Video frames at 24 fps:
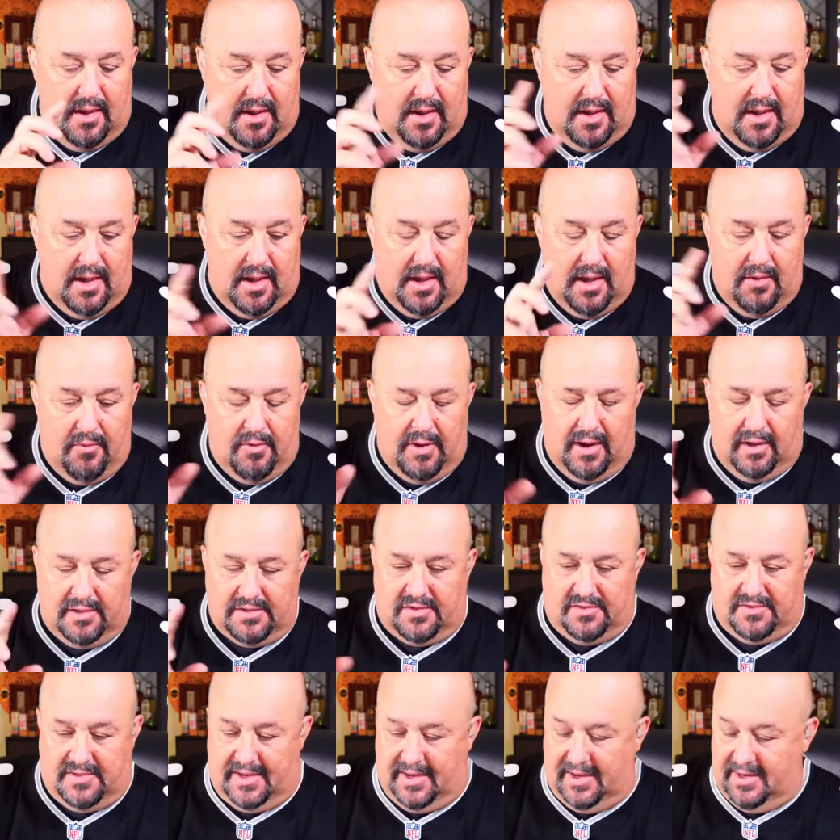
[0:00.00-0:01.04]
what
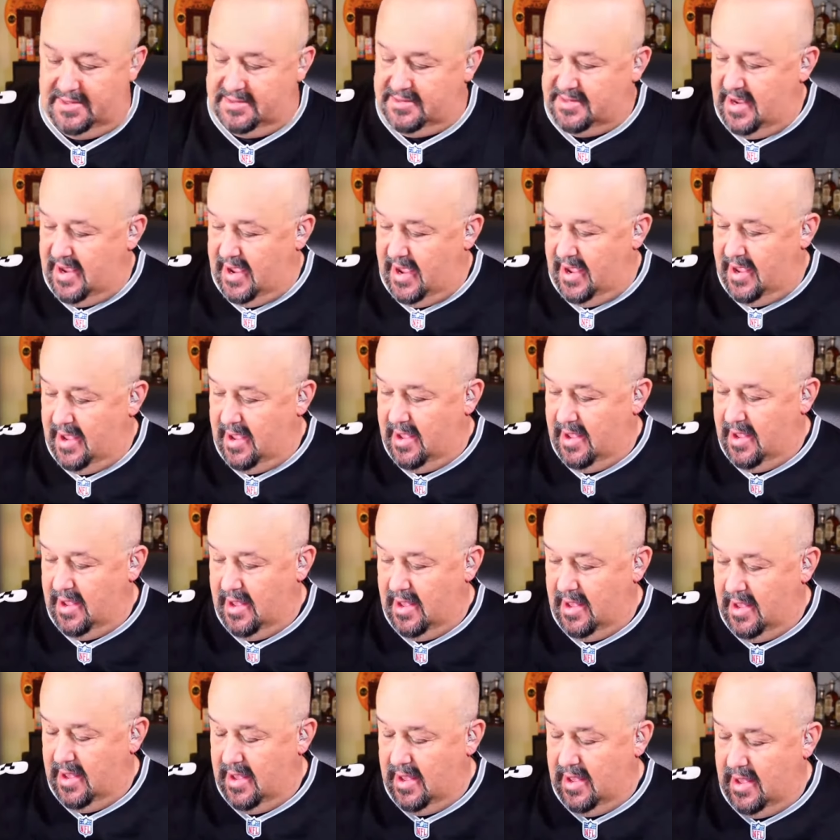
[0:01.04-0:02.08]
else was I going to say?
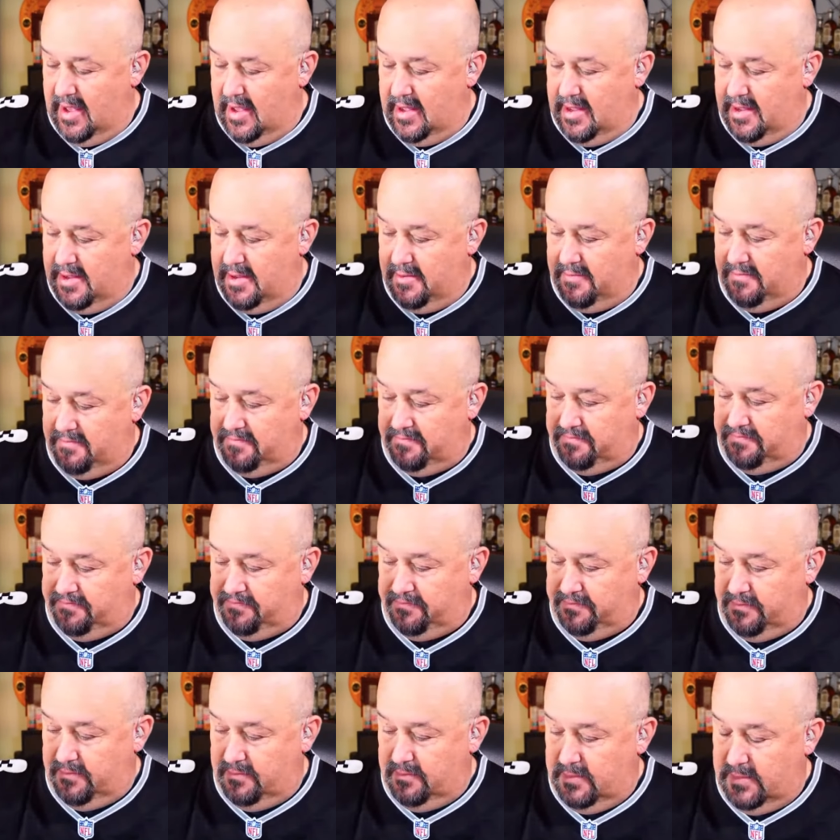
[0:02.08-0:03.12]

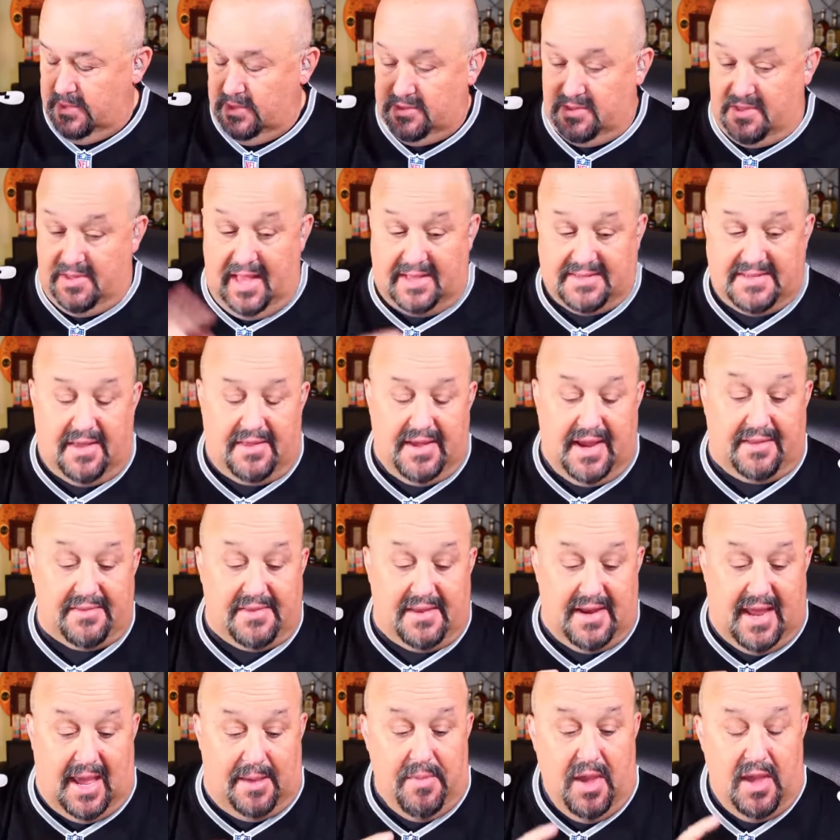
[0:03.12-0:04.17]
So that's how they got
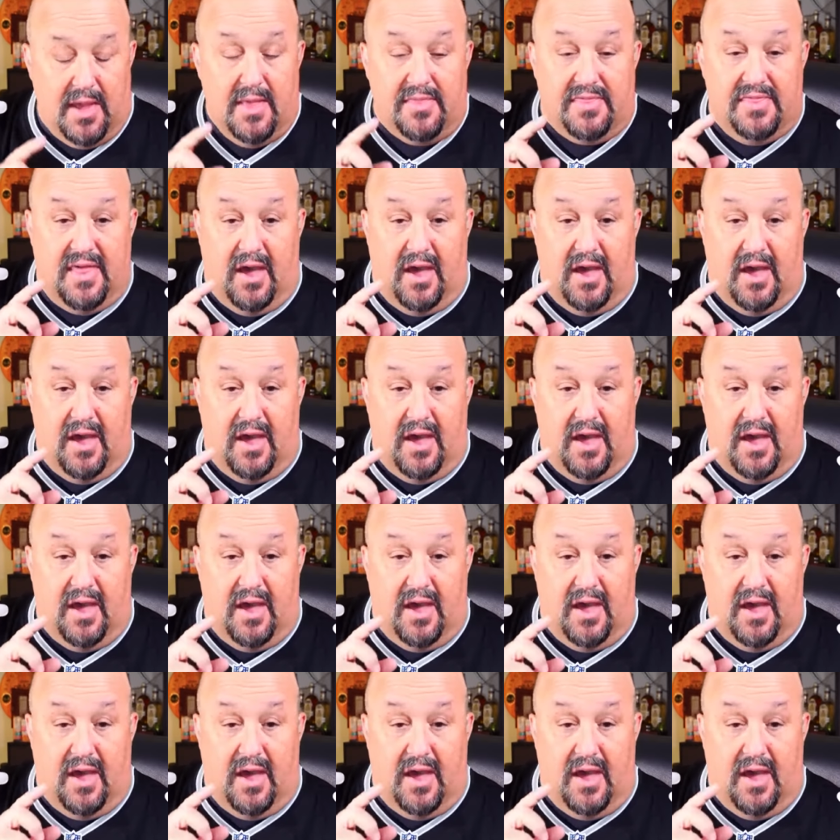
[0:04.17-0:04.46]
the name.